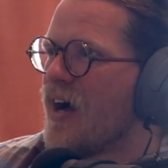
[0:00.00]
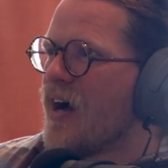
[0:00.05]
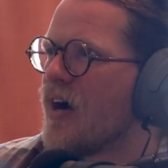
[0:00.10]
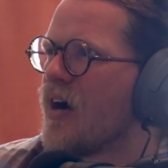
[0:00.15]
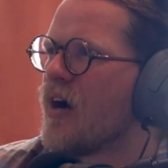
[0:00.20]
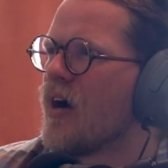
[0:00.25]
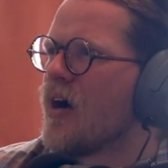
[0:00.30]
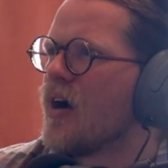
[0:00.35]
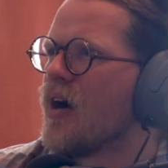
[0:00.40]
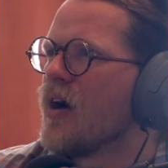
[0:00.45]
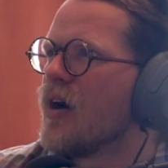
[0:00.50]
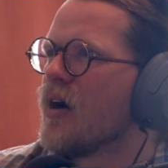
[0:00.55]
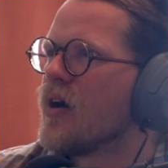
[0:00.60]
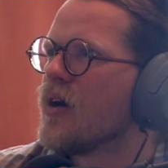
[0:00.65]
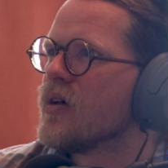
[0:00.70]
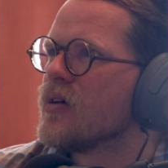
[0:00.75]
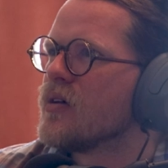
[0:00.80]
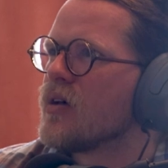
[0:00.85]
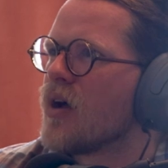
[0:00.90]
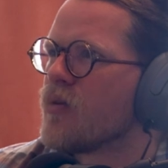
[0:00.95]

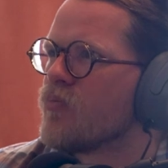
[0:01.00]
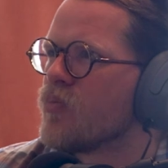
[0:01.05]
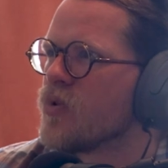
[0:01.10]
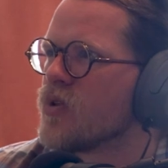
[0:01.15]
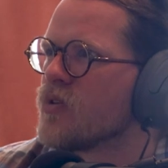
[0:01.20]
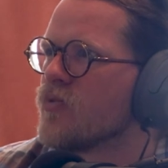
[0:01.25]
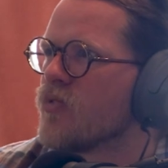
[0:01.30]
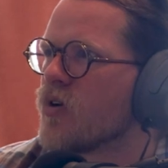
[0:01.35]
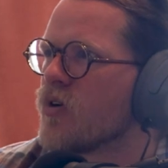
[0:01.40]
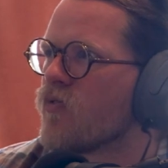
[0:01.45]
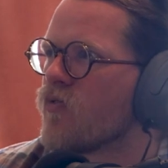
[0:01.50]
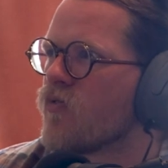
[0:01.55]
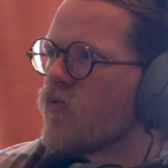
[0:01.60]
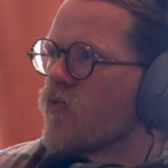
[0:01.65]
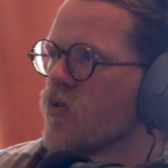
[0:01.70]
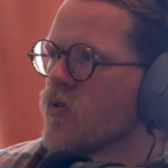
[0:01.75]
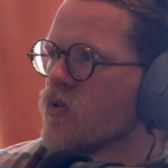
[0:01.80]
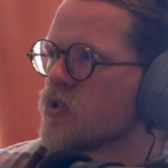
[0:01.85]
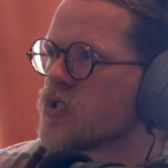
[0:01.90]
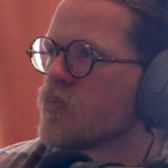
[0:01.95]
I believe our
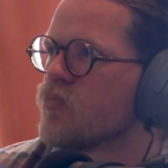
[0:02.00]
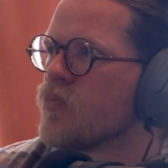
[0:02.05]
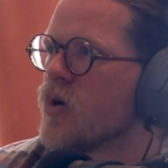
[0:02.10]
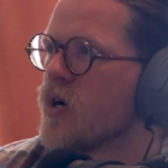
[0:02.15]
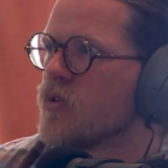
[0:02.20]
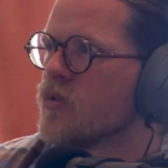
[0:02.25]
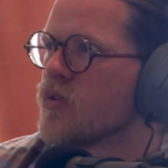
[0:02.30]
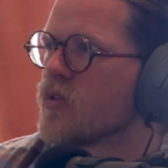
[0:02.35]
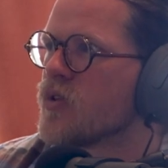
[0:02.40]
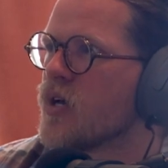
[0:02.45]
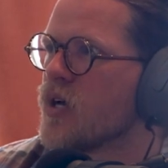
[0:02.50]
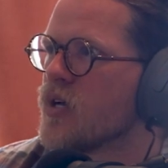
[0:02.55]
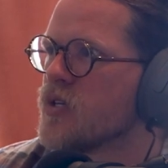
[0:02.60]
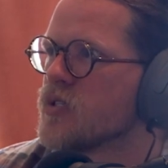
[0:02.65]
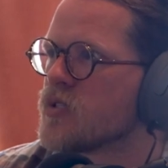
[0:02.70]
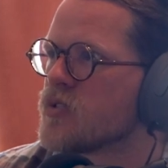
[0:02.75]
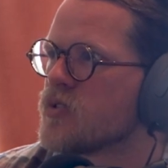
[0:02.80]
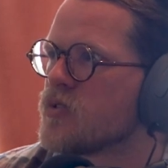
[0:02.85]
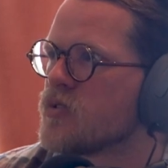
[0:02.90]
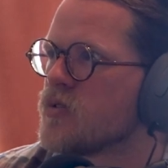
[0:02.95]
first month
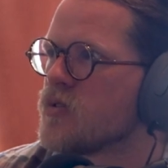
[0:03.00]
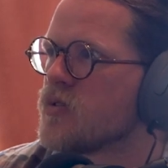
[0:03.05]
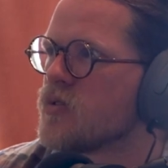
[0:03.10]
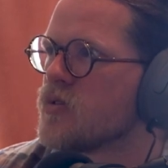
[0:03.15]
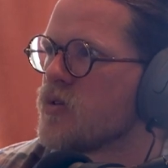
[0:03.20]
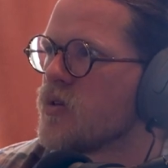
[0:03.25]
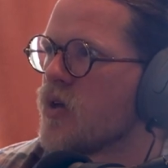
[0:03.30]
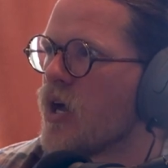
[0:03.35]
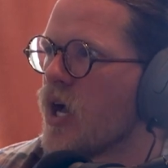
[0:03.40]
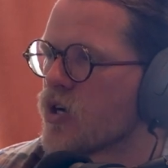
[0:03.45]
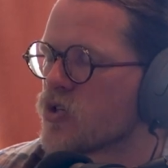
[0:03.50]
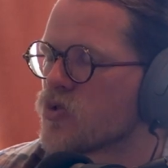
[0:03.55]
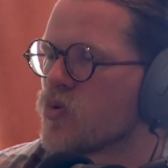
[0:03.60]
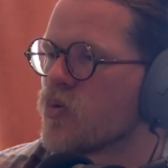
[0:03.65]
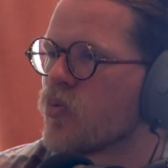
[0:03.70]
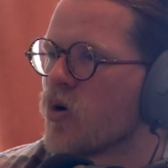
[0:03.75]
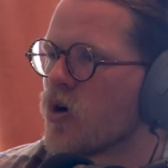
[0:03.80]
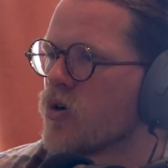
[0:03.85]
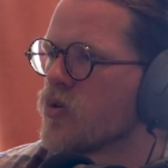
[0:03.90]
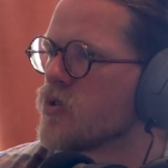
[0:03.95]
as actual
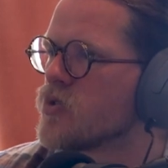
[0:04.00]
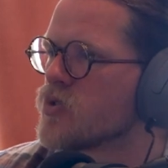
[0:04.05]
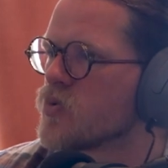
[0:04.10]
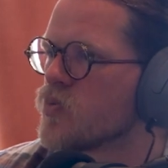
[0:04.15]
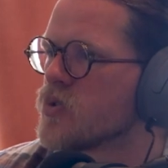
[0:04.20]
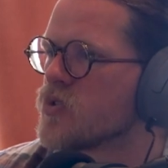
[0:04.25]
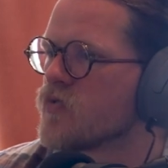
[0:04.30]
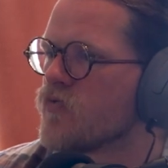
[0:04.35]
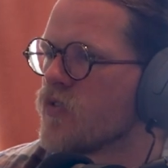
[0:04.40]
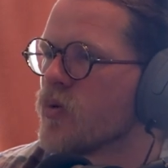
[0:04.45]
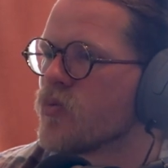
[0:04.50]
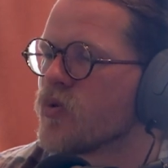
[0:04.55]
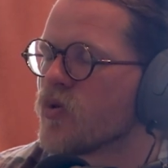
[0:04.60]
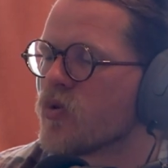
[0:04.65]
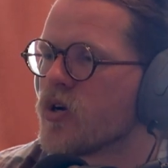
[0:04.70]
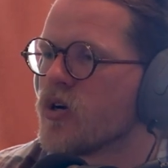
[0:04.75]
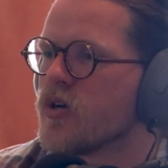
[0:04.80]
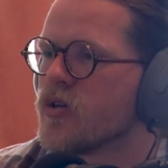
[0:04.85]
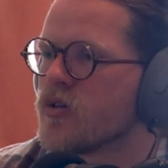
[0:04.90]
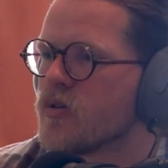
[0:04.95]
partners was
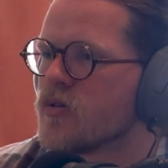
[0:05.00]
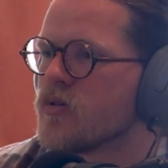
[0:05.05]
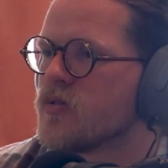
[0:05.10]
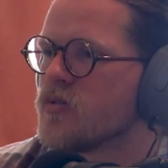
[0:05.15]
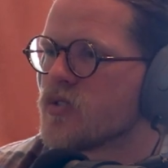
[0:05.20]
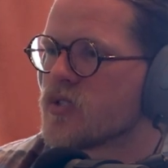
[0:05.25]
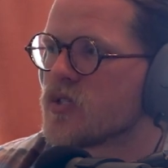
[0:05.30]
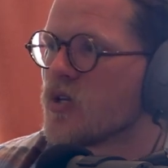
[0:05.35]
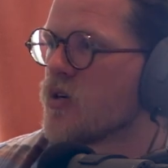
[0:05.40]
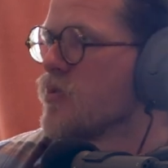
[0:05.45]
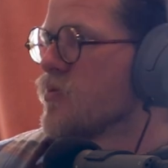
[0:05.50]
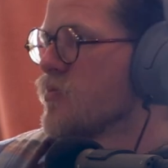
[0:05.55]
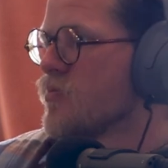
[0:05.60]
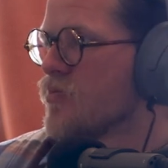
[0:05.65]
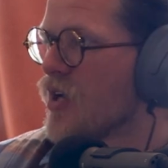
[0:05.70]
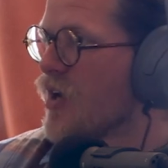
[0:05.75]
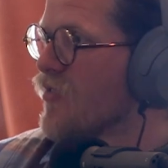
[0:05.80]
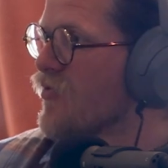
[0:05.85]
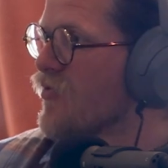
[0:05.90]
February, so not